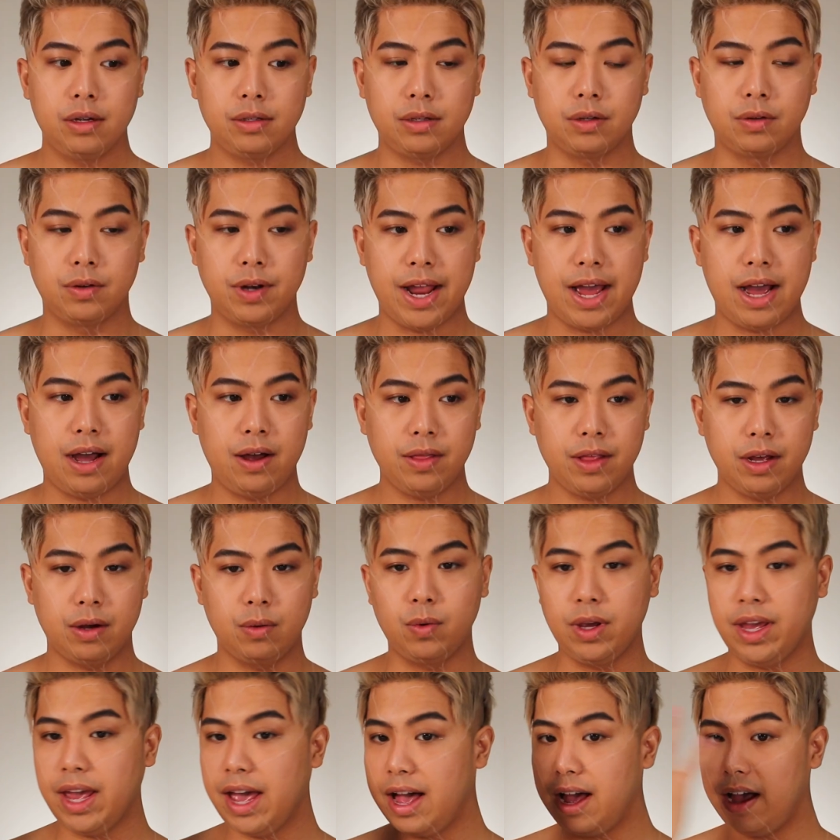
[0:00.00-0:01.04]
So now that
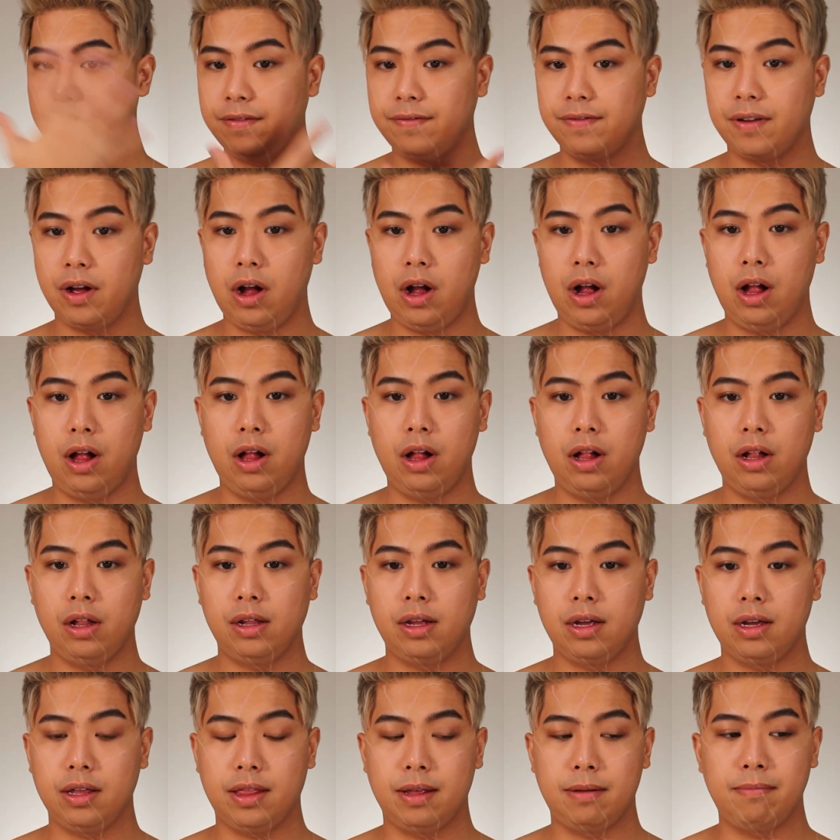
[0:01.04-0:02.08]
we have
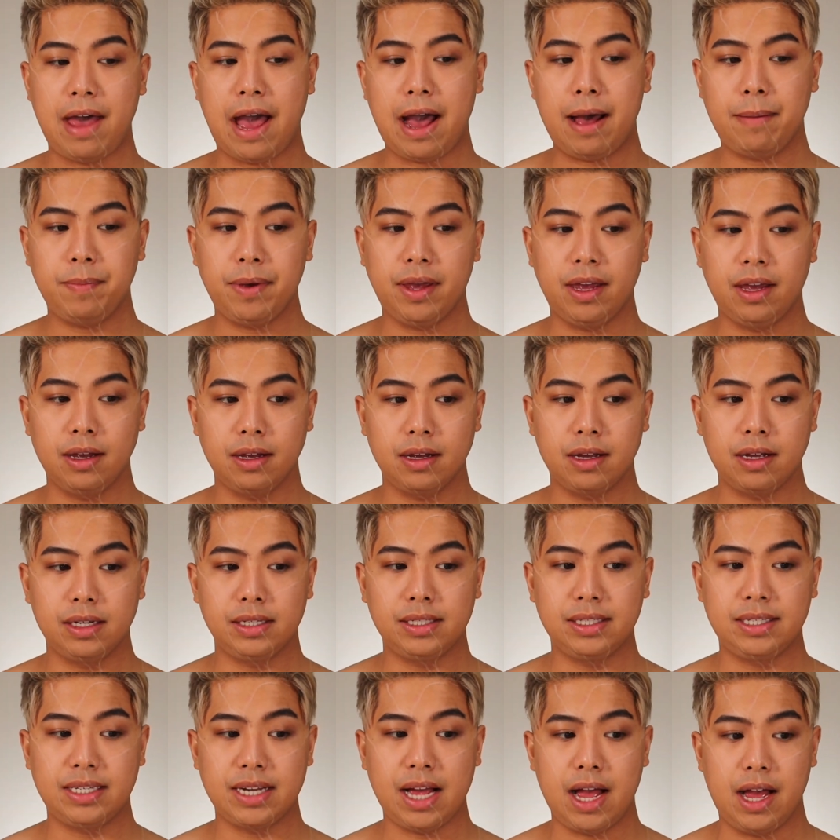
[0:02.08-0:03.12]
all the
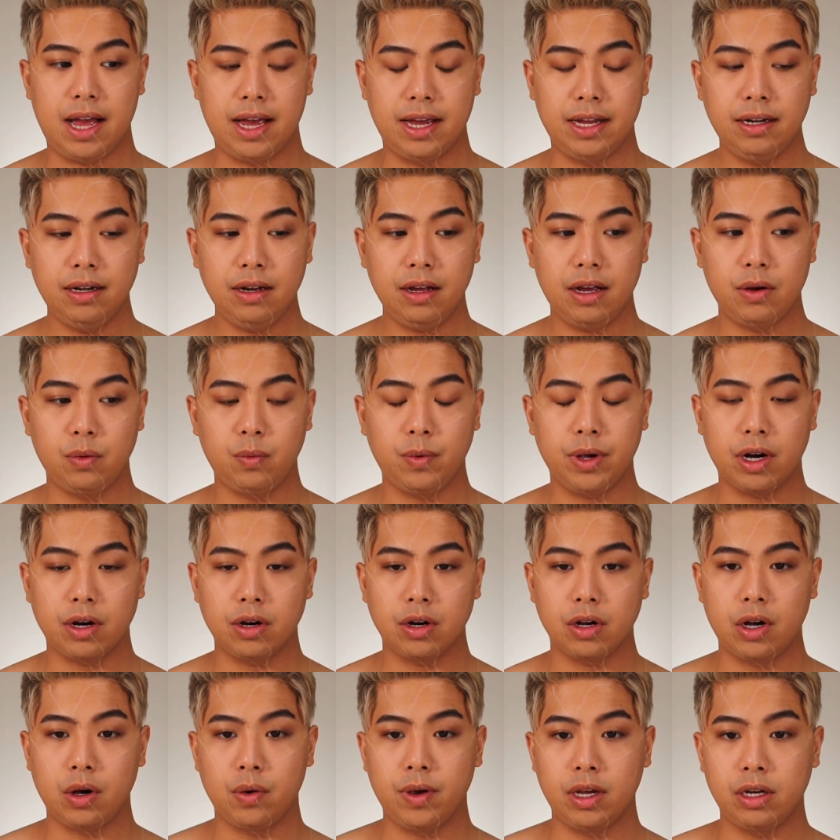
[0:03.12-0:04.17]
mapping done, we
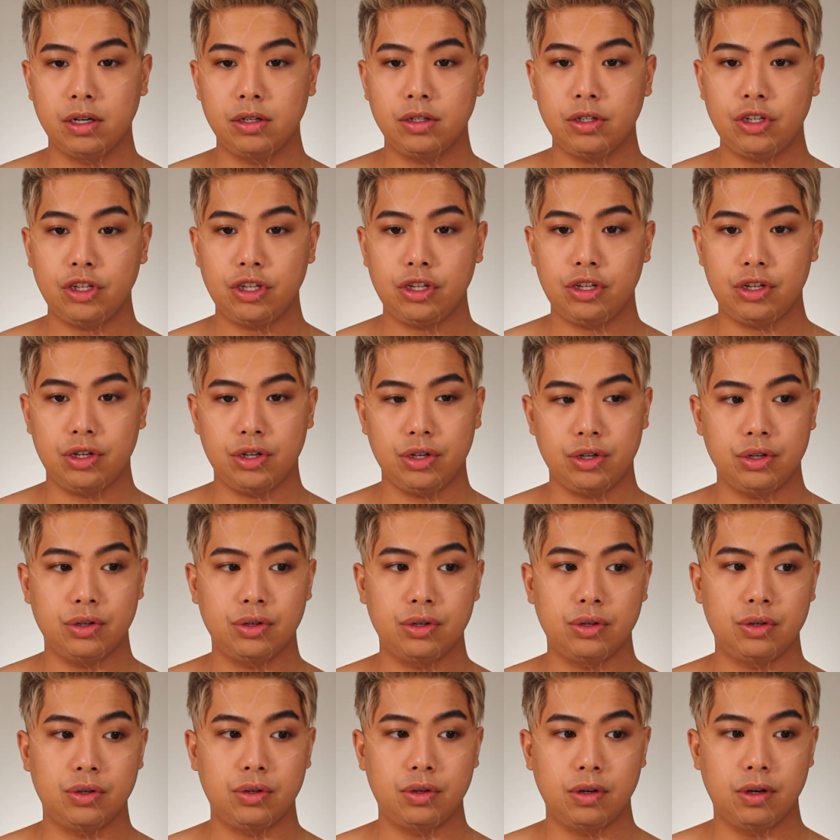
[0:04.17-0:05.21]
are going
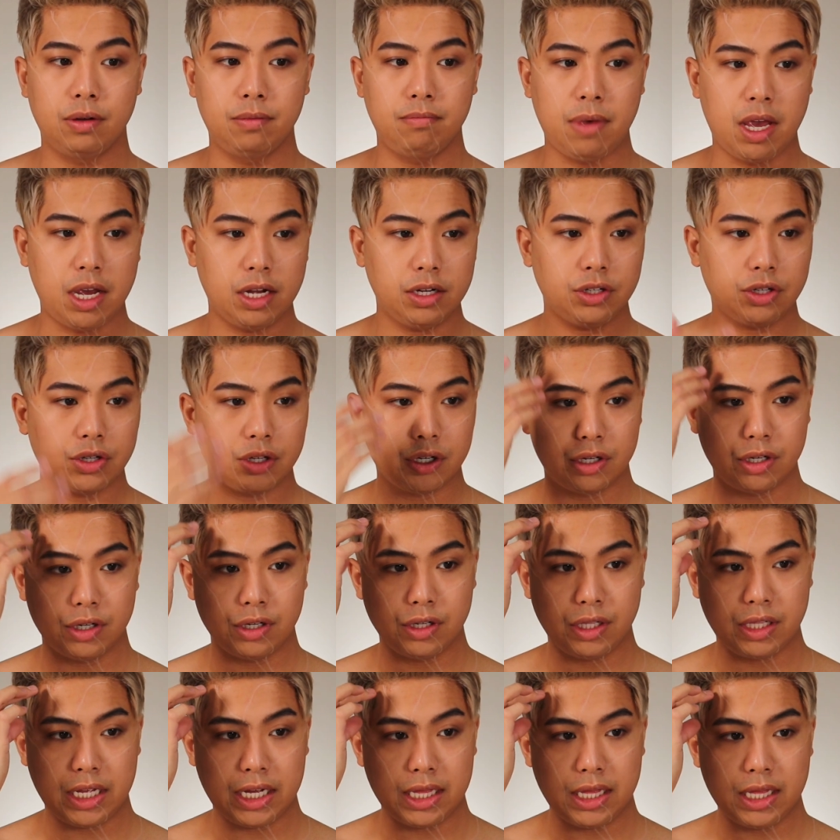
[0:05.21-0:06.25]
to make
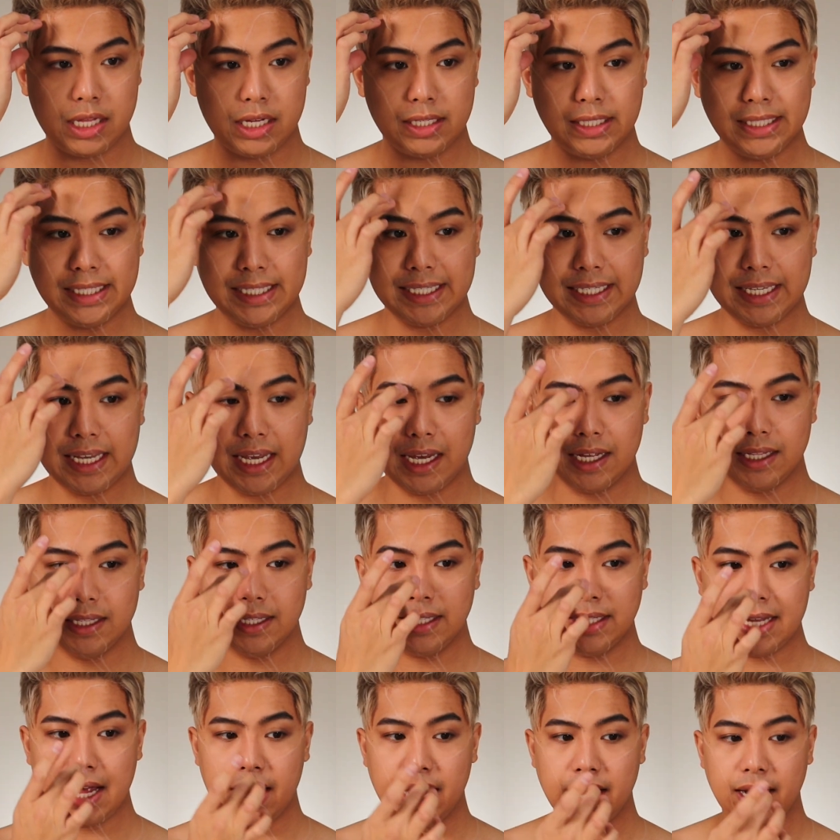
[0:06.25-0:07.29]
sure that the skin
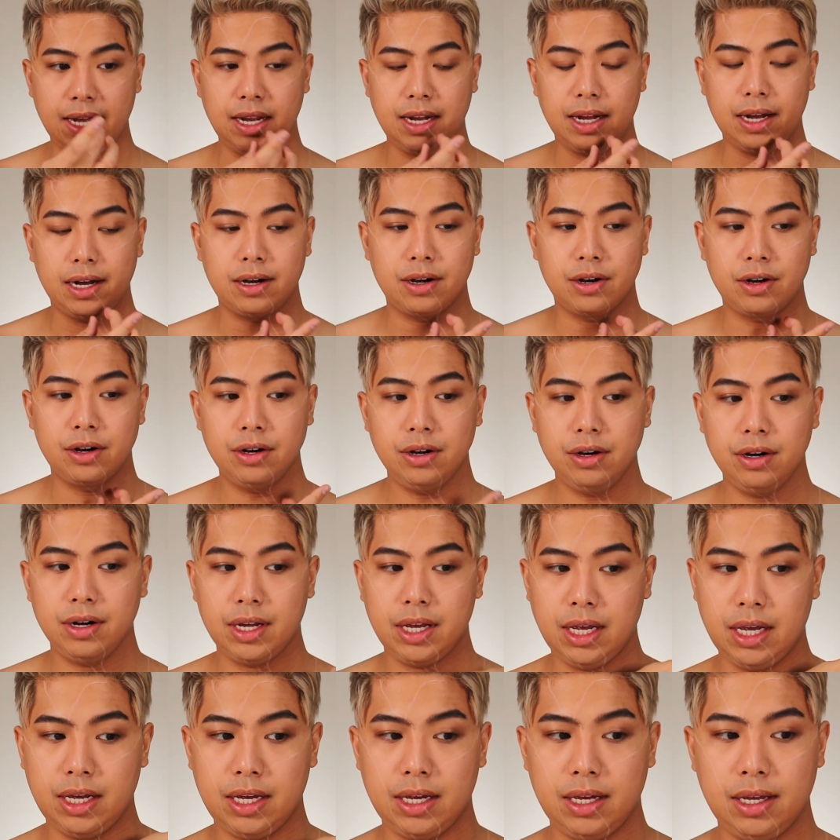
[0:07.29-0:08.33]
side here
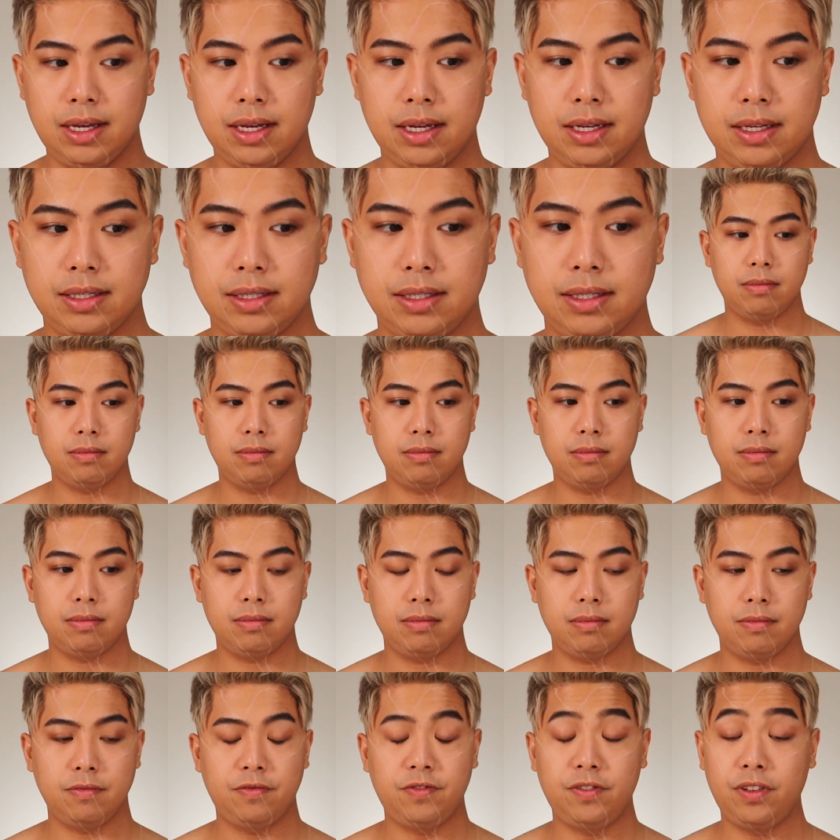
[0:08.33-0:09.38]
is
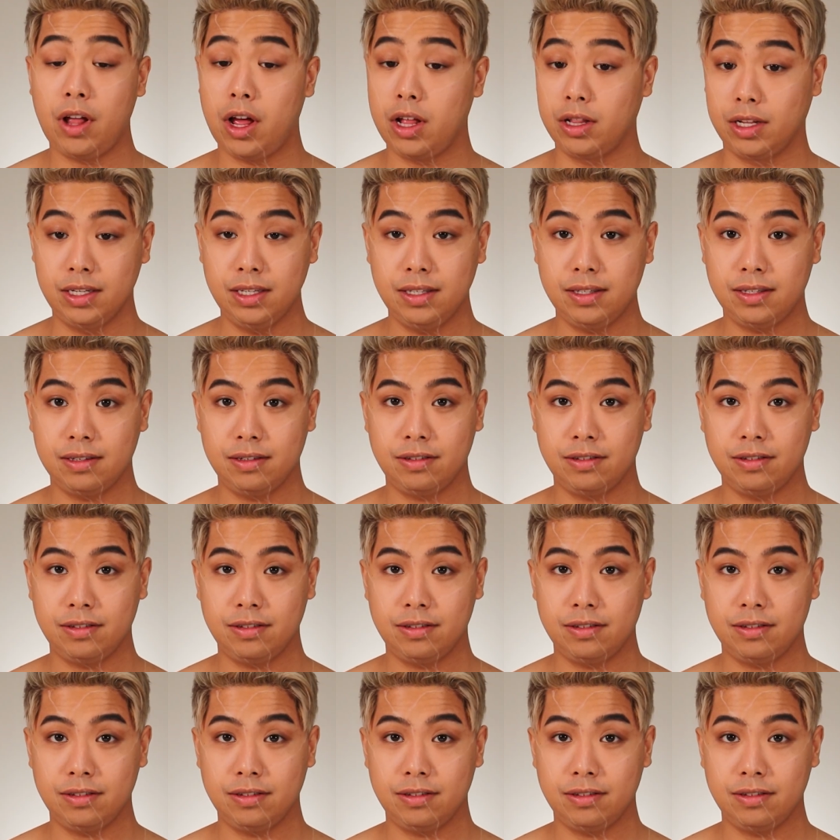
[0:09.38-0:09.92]
flawless.